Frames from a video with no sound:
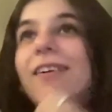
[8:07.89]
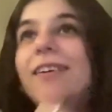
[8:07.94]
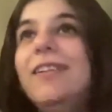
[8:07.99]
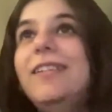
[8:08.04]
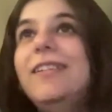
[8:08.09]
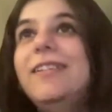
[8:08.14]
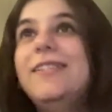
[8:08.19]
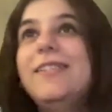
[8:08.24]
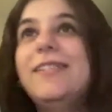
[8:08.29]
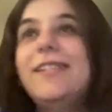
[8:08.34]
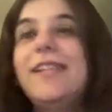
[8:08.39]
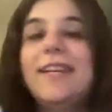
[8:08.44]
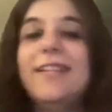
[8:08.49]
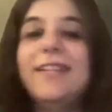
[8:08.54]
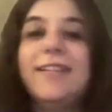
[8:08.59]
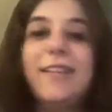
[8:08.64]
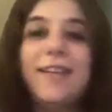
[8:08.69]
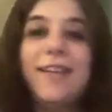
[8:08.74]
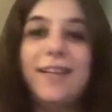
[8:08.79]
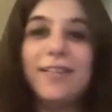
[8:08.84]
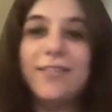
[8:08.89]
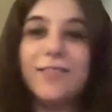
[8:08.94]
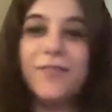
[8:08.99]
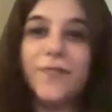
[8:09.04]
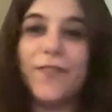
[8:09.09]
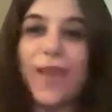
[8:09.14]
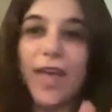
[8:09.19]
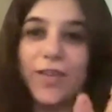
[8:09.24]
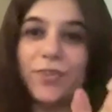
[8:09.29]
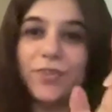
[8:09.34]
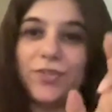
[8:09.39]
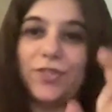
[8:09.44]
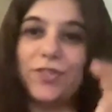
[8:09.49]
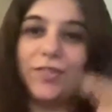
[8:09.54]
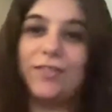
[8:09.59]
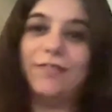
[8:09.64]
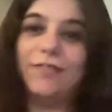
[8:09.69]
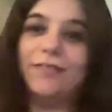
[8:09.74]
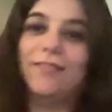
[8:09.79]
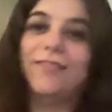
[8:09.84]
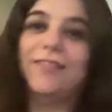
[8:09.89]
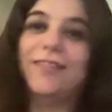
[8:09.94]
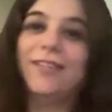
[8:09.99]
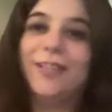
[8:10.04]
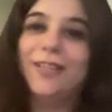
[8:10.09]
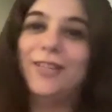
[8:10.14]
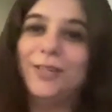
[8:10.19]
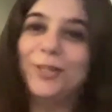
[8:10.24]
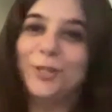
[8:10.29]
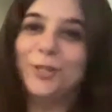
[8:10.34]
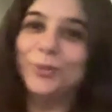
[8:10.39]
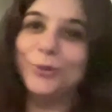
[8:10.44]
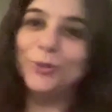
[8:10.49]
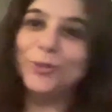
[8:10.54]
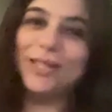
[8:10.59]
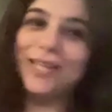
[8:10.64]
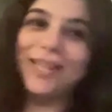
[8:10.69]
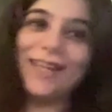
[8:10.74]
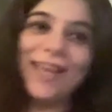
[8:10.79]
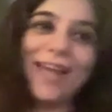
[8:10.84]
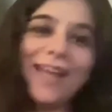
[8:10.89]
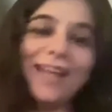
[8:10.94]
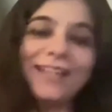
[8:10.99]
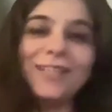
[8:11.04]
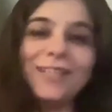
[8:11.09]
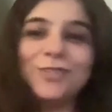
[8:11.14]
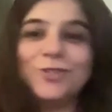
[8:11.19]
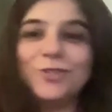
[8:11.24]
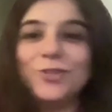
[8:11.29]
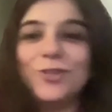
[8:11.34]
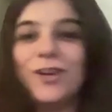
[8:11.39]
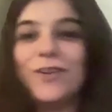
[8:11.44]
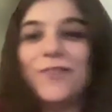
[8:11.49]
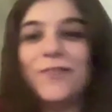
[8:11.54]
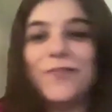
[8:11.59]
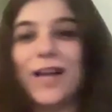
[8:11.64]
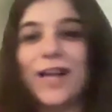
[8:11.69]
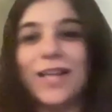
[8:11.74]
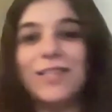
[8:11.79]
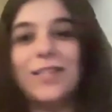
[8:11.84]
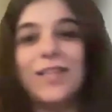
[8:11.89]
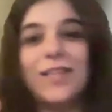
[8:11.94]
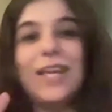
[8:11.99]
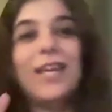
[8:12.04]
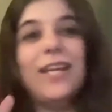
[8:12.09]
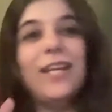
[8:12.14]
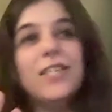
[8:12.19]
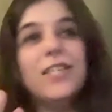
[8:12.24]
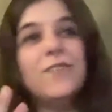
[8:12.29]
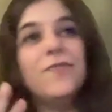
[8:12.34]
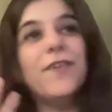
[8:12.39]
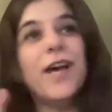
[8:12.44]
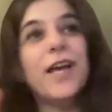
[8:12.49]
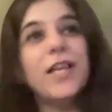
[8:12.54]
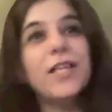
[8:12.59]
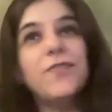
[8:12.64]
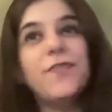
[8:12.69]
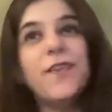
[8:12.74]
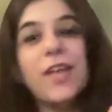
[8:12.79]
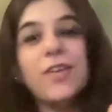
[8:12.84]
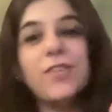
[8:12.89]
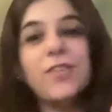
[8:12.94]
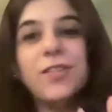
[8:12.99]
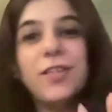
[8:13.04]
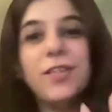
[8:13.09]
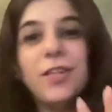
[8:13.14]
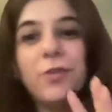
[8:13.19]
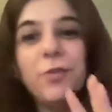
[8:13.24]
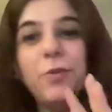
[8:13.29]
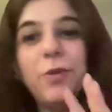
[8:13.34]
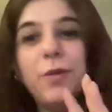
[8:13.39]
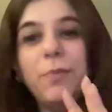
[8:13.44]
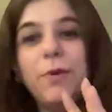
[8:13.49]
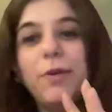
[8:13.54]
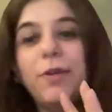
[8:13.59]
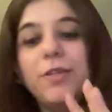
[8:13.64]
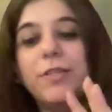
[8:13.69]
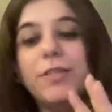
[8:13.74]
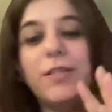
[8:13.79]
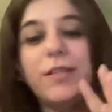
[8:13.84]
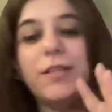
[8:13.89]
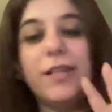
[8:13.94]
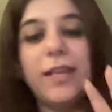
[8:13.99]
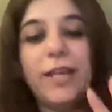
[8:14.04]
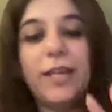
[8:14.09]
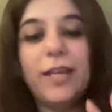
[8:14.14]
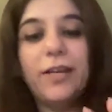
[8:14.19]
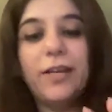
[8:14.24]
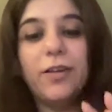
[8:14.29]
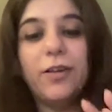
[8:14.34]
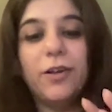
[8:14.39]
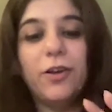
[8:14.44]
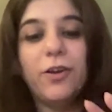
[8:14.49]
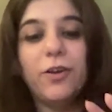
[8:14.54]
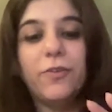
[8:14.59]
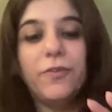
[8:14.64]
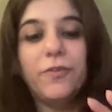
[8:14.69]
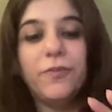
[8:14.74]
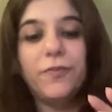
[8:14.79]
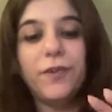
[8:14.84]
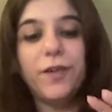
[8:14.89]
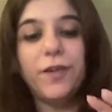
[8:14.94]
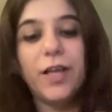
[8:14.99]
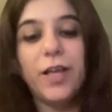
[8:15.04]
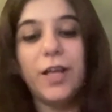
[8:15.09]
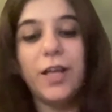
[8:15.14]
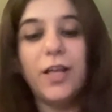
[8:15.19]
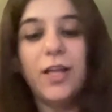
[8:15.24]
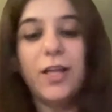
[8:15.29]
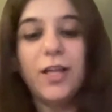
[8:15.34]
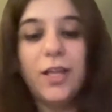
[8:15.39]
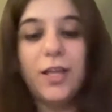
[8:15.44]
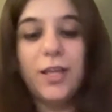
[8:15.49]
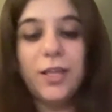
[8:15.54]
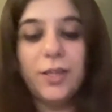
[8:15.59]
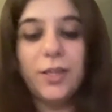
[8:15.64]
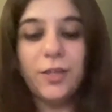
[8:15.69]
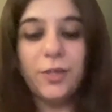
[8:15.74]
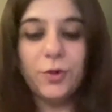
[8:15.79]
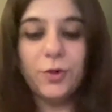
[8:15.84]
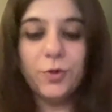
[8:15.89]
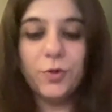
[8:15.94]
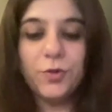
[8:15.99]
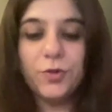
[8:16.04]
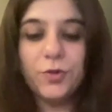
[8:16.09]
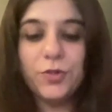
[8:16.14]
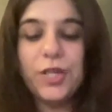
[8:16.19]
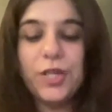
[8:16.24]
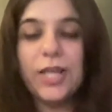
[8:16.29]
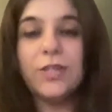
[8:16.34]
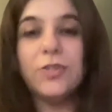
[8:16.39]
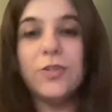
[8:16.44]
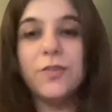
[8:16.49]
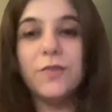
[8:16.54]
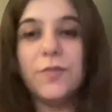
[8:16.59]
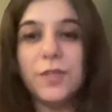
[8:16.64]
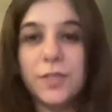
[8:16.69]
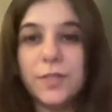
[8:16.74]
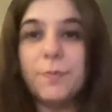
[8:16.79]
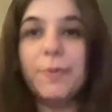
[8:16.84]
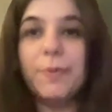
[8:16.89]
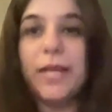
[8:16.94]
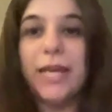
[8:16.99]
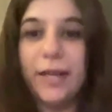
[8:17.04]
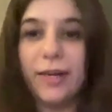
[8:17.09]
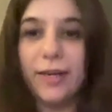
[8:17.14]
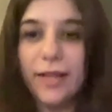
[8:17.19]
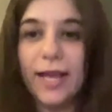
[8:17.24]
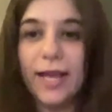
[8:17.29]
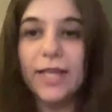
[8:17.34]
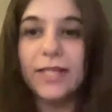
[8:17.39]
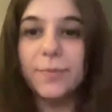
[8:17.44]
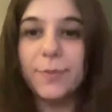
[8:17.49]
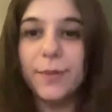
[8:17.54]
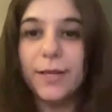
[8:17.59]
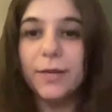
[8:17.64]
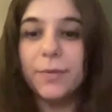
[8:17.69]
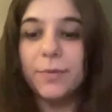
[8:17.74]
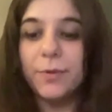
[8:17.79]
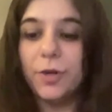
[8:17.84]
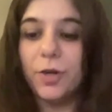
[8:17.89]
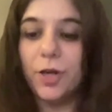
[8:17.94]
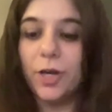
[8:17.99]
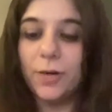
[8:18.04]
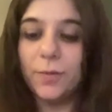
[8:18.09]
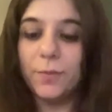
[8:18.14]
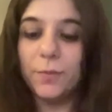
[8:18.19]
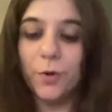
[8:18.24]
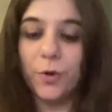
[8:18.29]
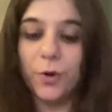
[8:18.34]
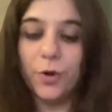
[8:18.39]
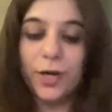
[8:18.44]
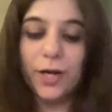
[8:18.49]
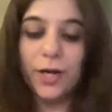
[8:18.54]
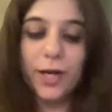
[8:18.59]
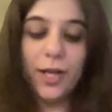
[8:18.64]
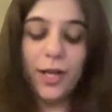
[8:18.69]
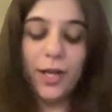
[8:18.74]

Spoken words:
This is like the latest fashion. Okay, and this is not fast. It is fast fashion in a way because the rate of, change of the speed has become a lot more.